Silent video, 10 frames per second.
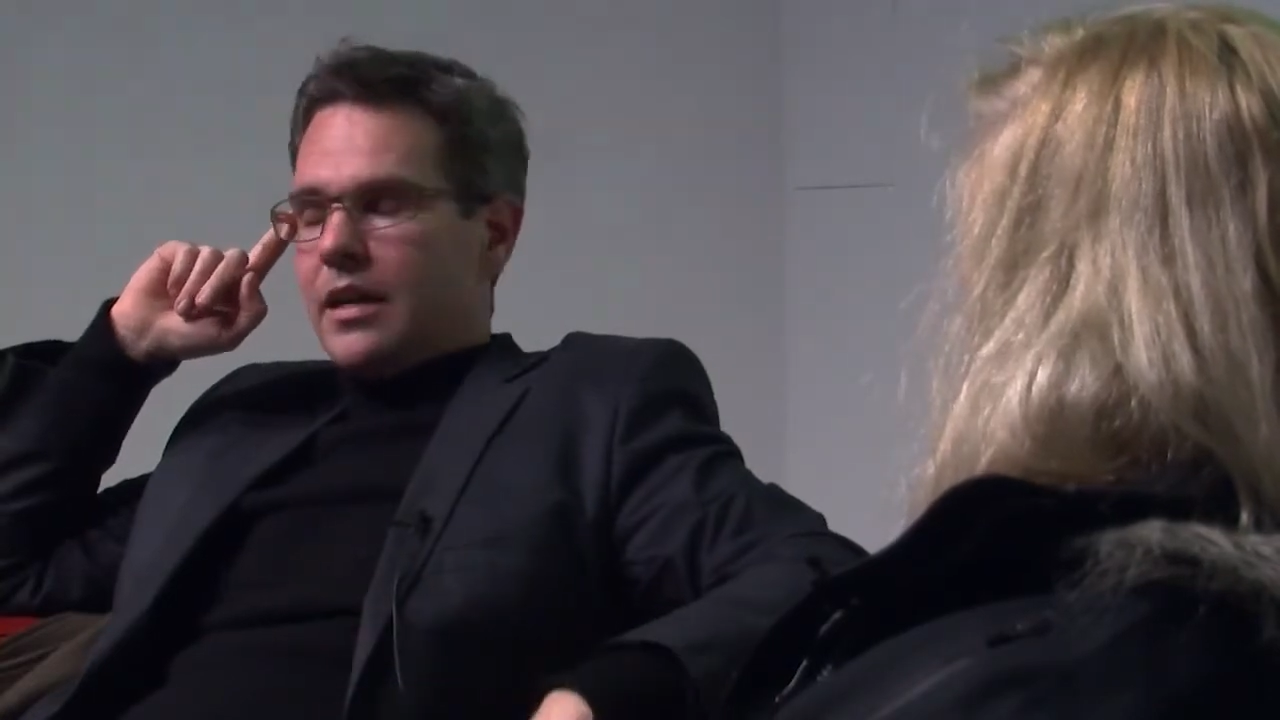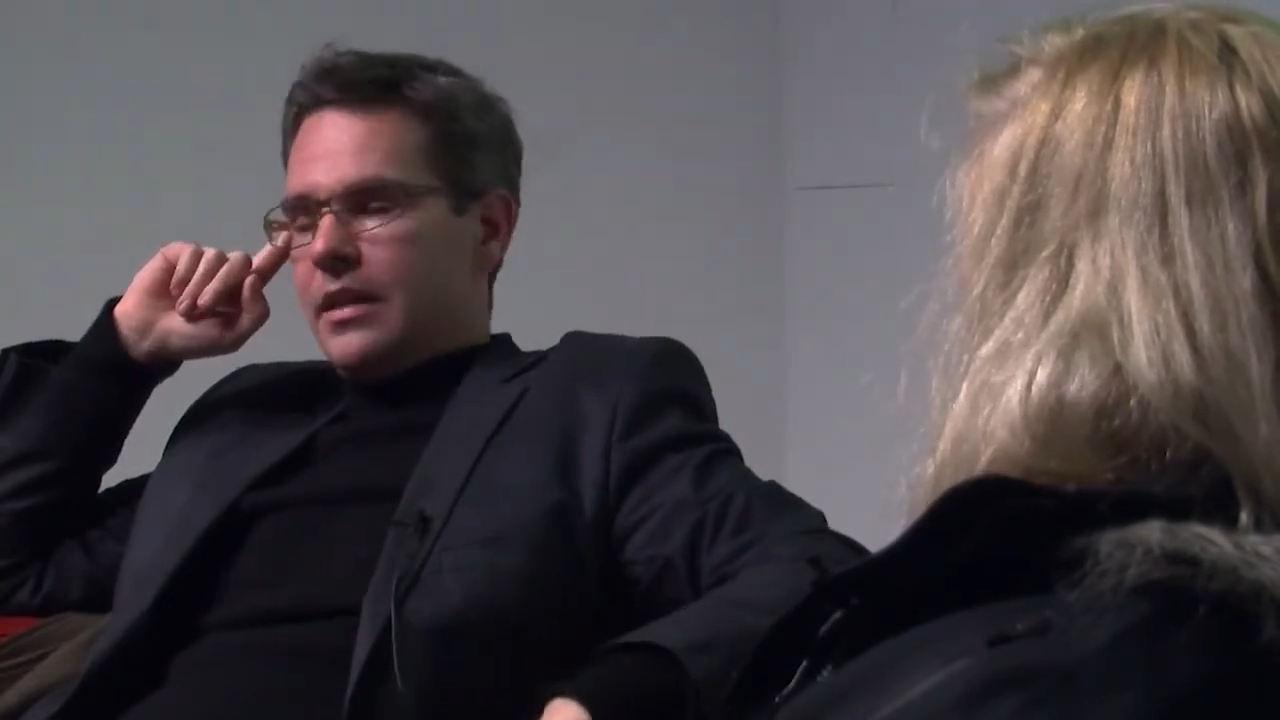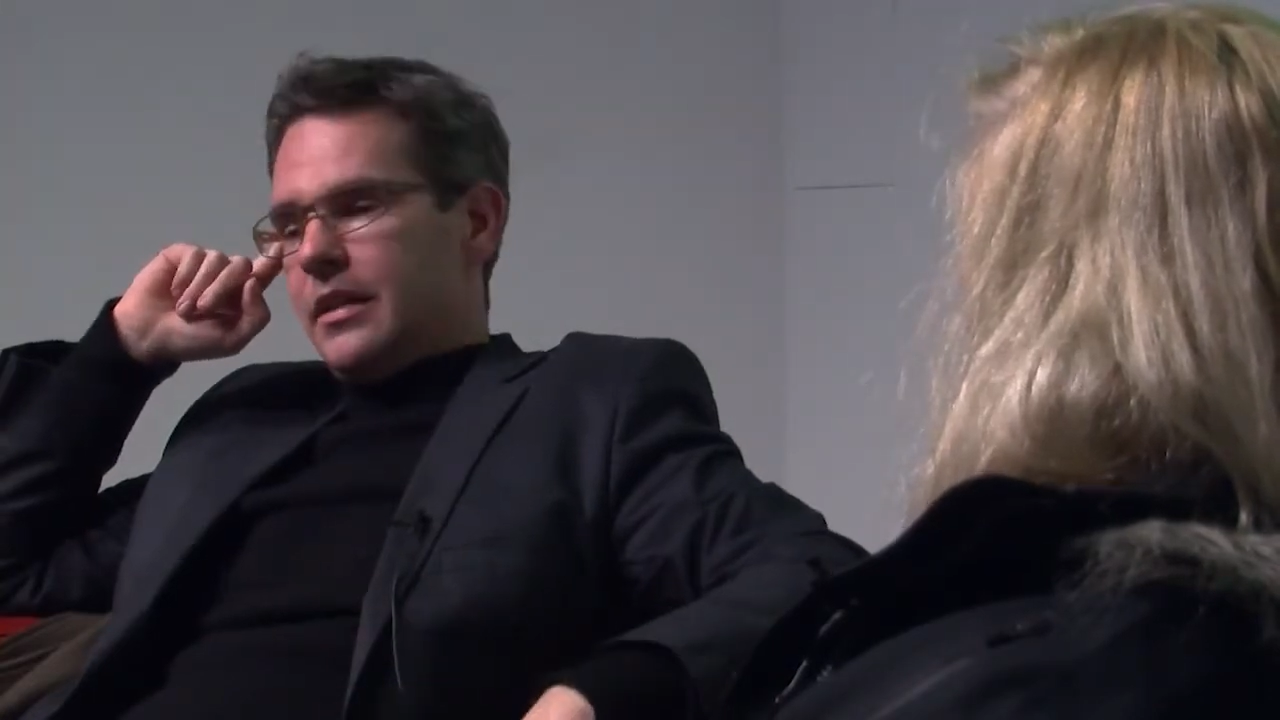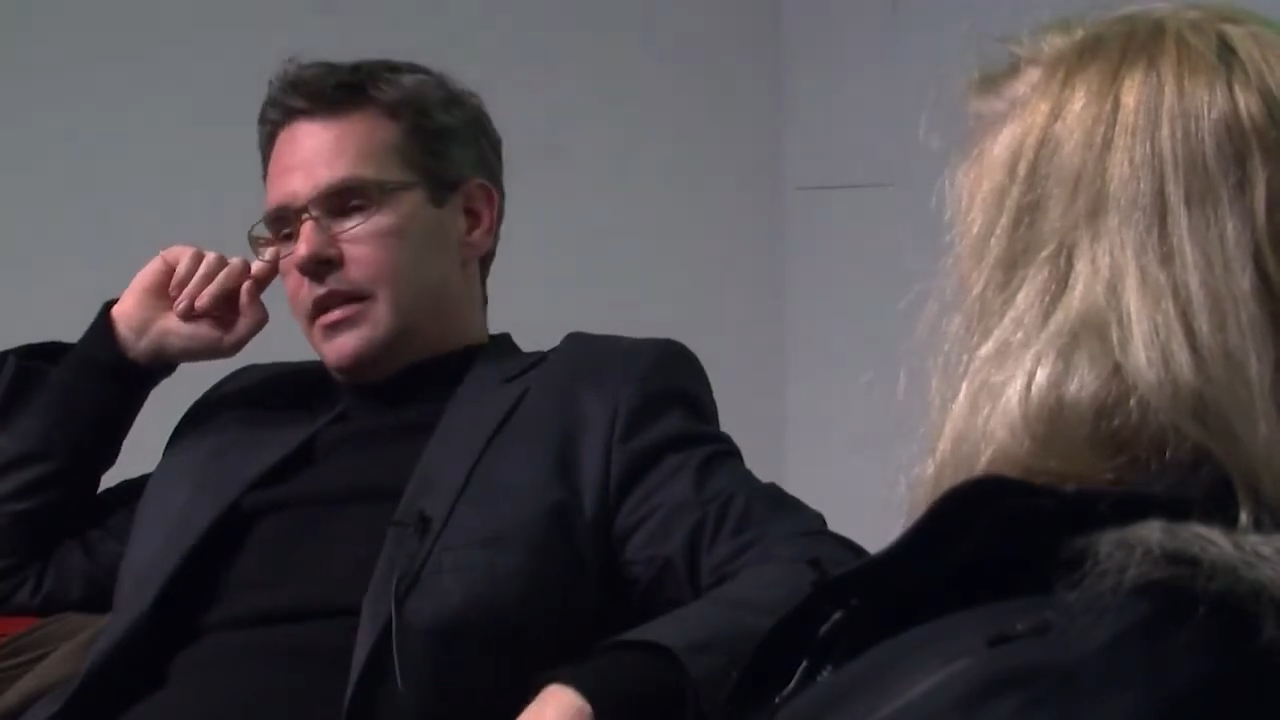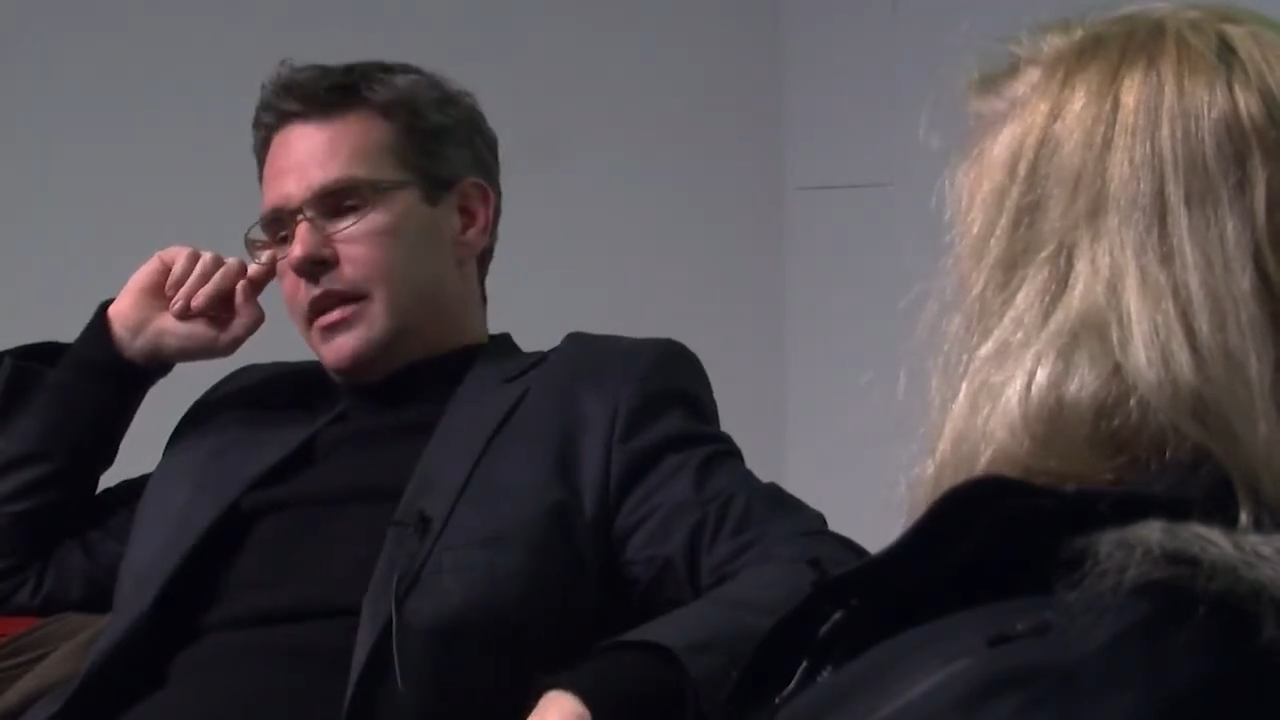
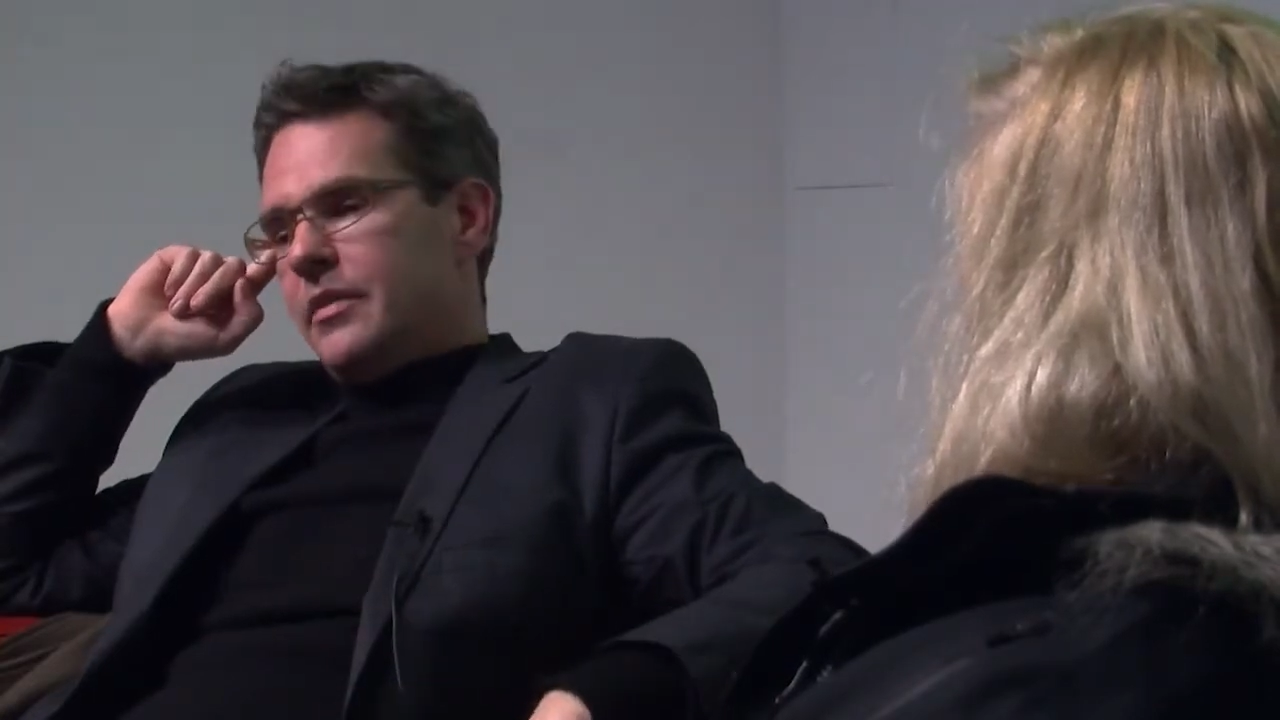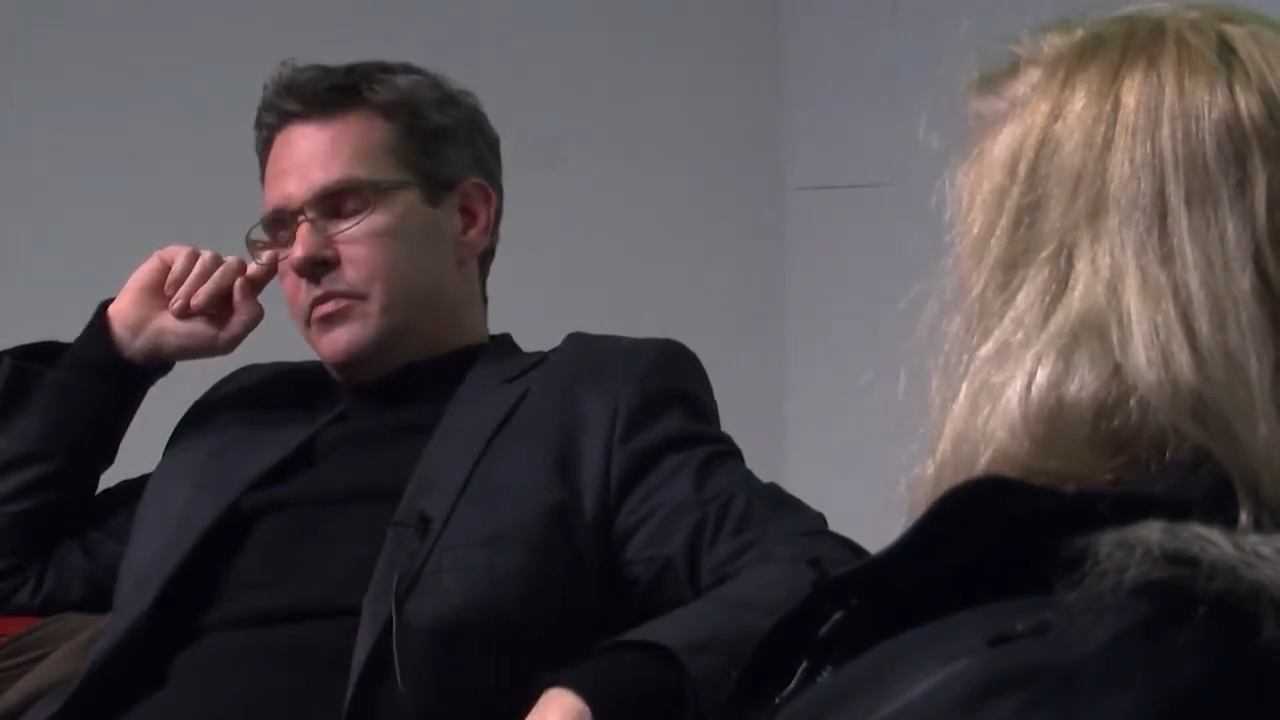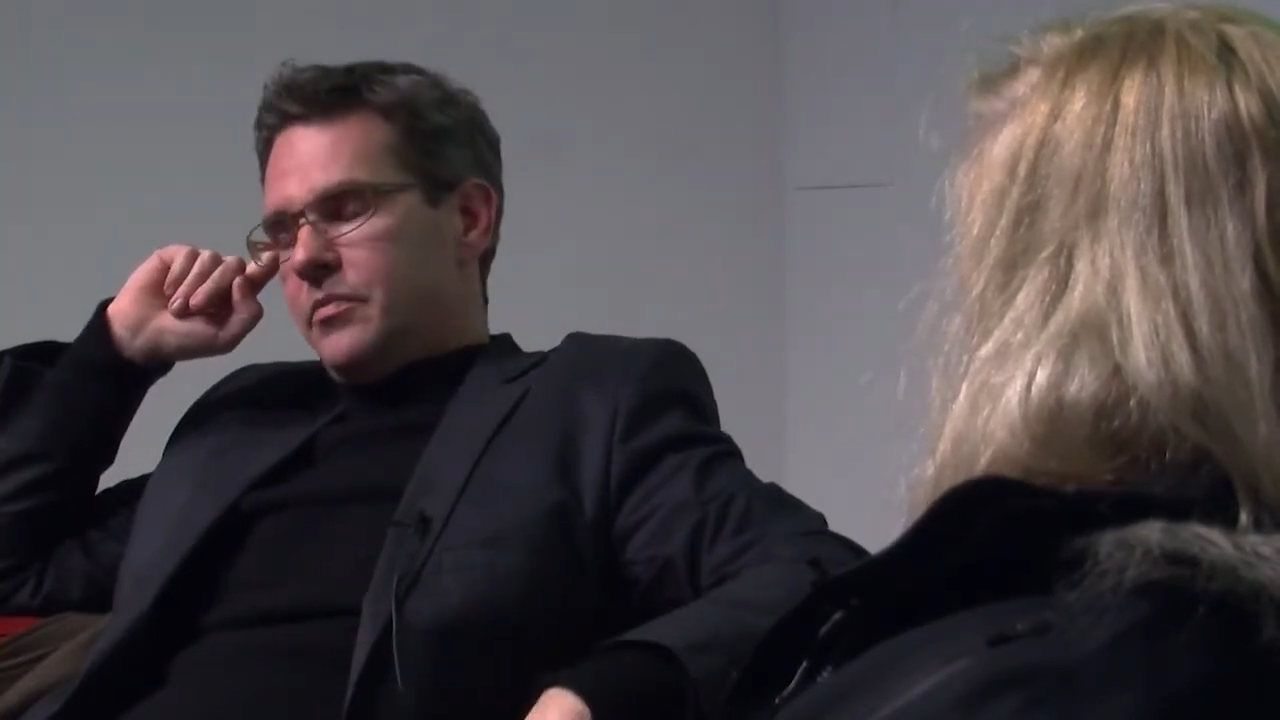I, I,